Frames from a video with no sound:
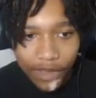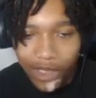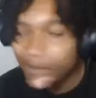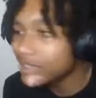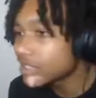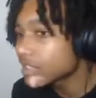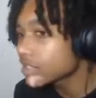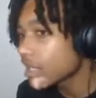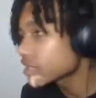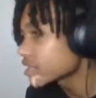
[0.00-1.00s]
I be just
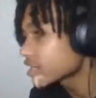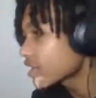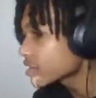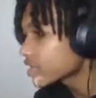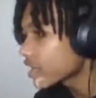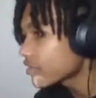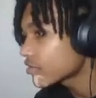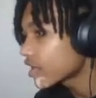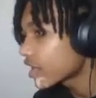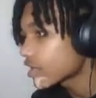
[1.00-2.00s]
as lost as y'all, chat.
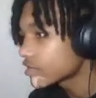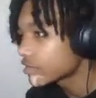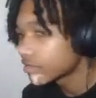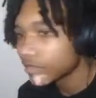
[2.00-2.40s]
On God, I do.